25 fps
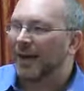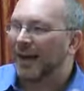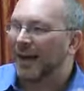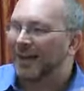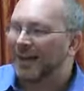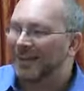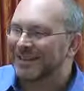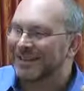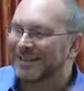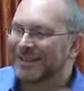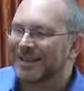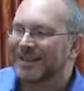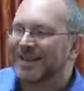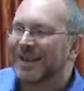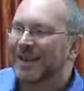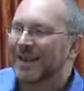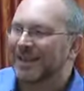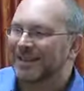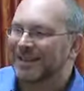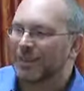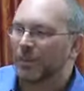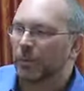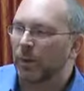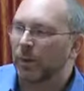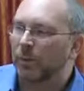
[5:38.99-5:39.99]

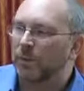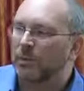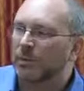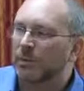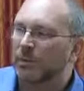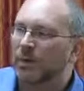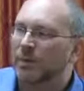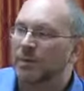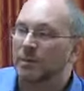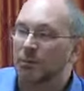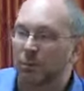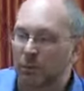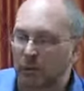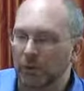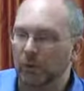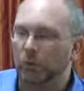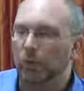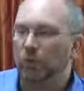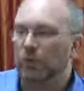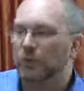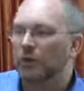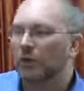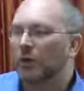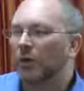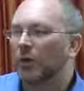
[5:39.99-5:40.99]
interconnected websites, but
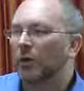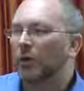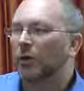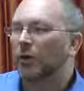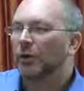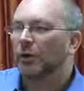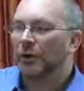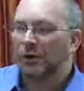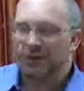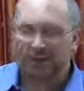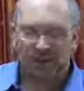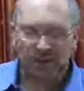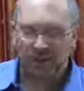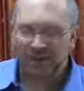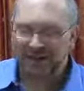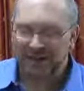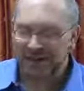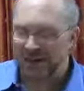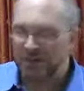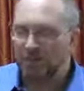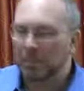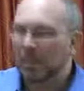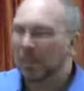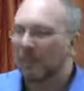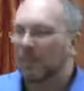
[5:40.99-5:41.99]
also just
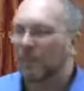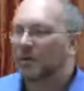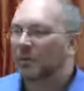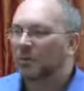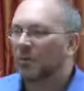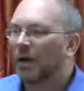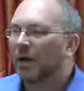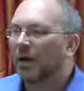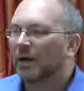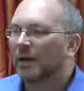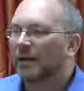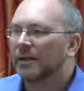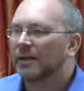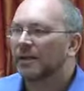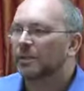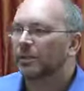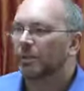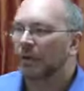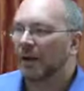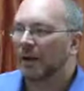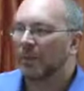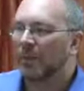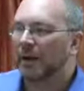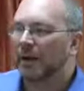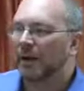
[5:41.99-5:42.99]
in people's minds
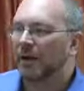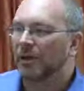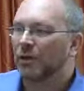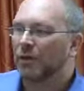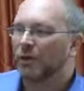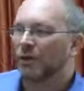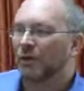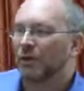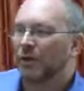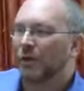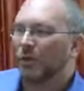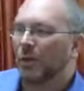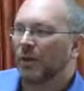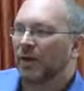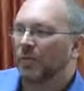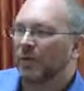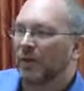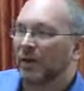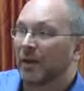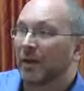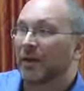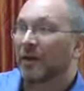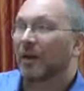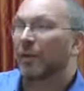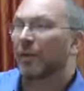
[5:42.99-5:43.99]
by making sure that whenever
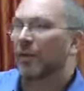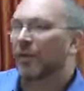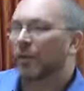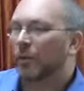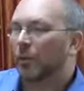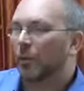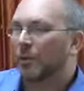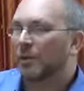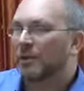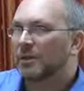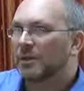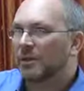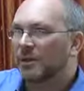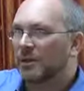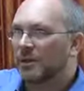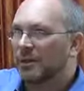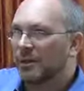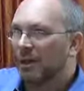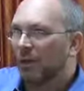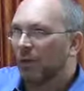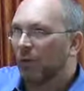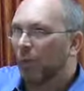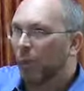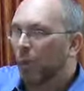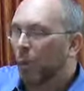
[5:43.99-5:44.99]
they think about your business,
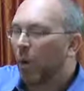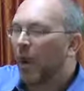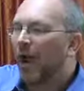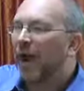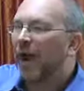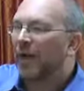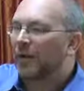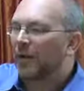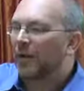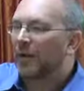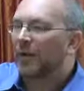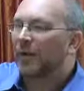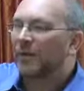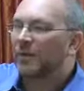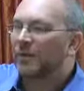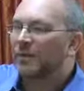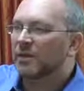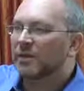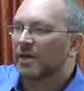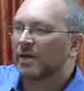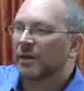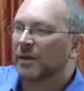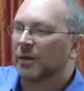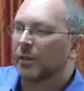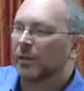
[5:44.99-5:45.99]
they're aware that they've
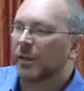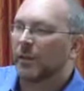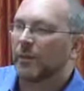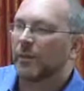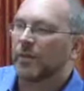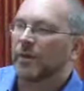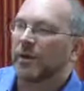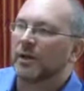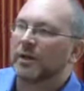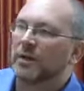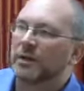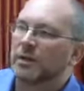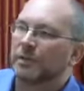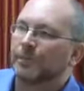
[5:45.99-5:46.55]
seen the web address.